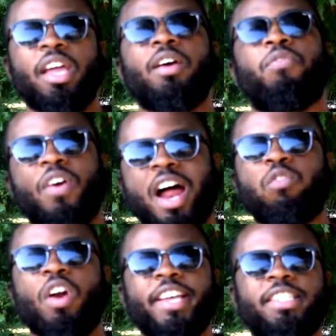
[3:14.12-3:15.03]
and fried
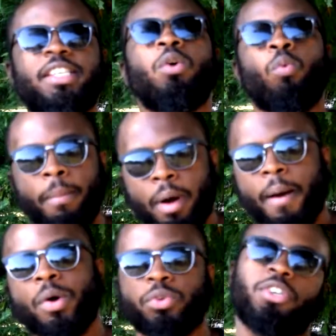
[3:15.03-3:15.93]
rice with
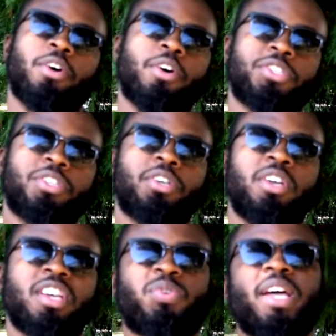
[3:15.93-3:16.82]
mambo sauce
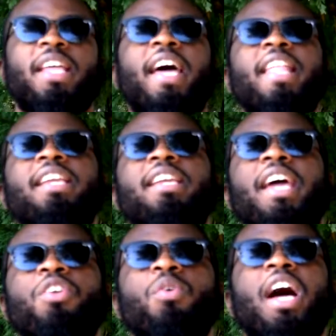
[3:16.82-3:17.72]
so at the end of the
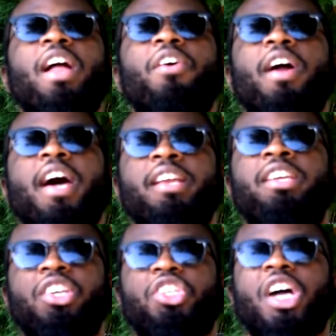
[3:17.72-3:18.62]
day you gotta learn how to
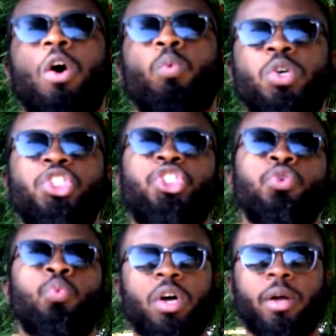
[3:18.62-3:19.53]
dish out what you
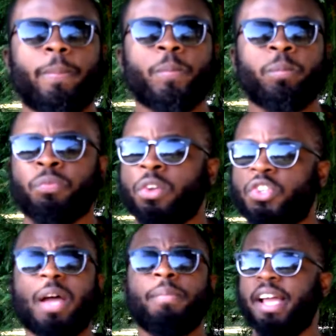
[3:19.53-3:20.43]
want
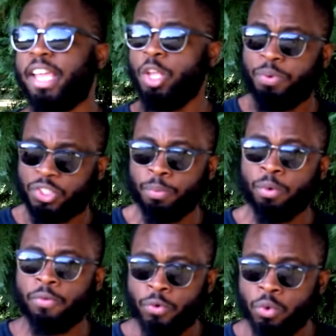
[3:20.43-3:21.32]
so i'd be like can you put some
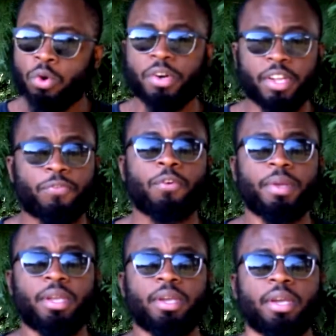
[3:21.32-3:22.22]
more food on there for me